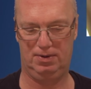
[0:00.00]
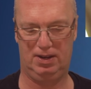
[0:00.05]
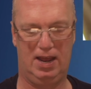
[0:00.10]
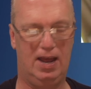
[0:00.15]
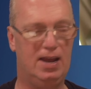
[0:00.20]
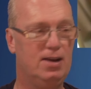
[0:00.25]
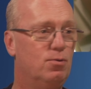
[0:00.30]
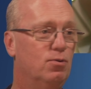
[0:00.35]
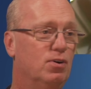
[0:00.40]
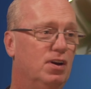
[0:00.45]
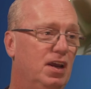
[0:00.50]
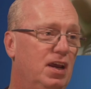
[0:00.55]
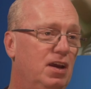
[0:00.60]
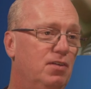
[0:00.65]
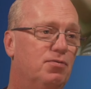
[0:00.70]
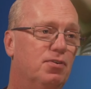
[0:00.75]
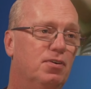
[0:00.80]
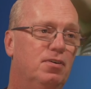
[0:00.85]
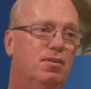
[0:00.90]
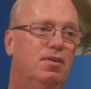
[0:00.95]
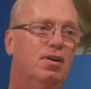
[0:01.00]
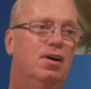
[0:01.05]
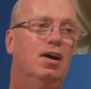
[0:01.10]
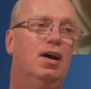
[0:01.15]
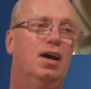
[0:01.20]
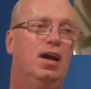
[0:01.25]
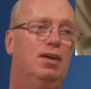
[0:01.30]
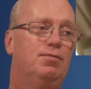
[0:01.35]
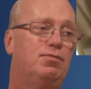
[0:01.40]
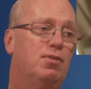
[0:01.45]
I could even,
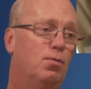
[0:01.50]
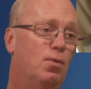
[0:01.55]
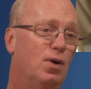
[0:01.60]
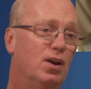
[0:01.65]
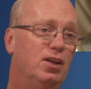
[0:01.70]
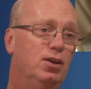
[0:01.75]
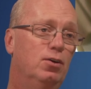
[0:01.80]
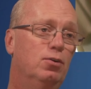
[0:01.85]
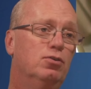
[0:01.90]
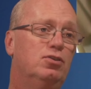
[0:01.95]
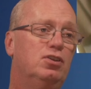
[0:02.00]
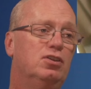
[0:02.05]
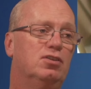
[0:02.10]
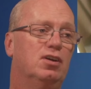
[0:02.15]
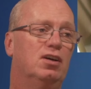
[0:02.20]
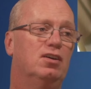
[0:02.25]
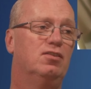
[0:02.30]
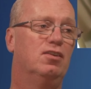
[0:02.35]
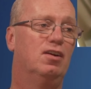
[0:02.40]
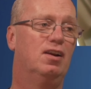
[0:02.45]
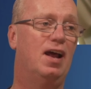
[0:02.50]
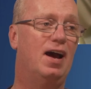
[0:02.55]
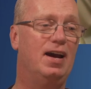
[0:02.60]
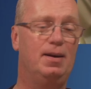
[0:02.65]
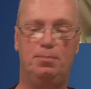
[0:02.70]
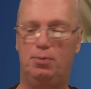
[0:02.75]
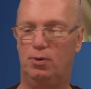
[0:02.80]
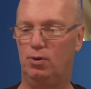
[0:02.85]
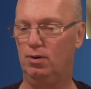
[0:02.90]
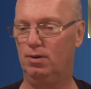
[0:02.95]
if I want to use this as a
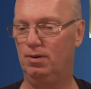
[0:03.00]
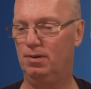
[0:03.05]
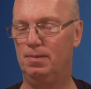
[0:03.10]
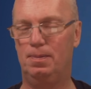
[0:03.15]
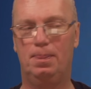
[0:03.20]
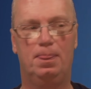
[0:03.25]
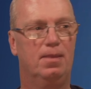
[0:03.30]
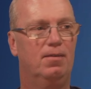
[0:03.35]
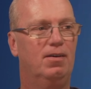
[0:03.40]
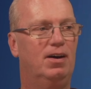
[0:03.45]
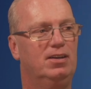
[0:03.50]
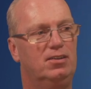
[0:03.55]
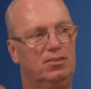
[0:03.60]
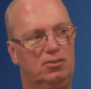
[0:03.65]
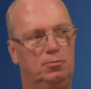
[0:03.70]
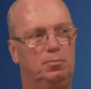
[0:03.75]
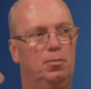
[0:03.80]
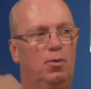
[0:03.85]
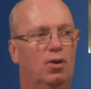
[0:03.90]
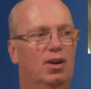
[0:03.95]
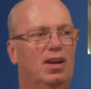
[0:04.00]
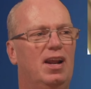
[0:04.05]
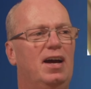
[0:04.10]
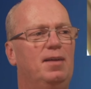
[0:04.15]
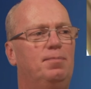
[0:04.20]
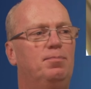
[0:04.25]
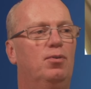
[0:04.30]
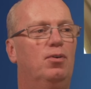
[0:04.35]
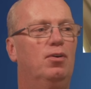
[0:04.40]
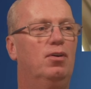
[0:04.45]
light pole, right, a small
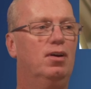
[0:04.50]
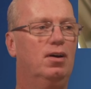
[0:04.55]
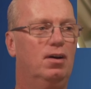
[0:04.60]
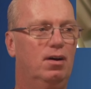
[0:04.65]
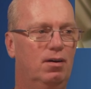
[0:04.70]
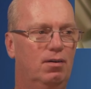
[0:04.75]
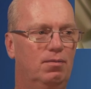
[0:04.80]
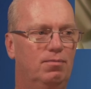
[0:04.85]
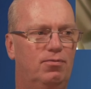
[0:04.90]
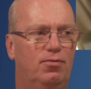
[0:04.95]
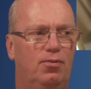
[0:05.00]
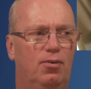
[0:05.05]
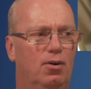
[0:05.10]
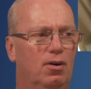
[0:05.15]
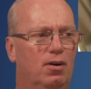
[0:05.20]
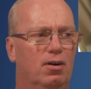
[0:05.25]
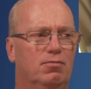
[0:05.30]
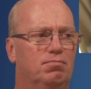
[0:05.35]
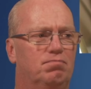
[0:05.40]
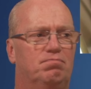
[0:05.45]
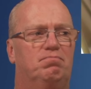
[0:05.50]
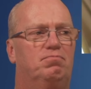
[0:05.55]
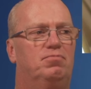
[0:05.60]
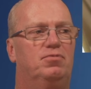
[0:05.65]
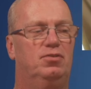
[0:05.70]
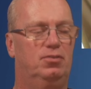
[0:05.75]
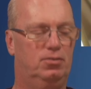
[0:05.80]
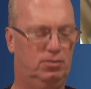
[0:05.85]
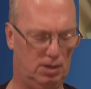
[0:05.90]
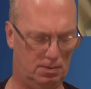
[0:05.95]
light pole for
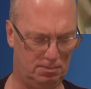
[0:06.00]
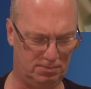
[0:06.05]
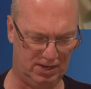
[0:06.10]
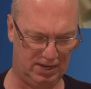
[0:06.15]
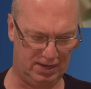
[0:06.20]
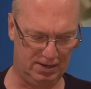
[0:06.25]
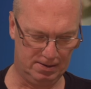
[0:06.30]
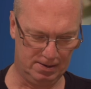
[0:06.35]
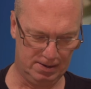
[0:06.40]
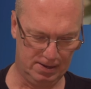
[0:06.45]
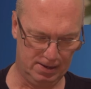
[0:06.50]
something,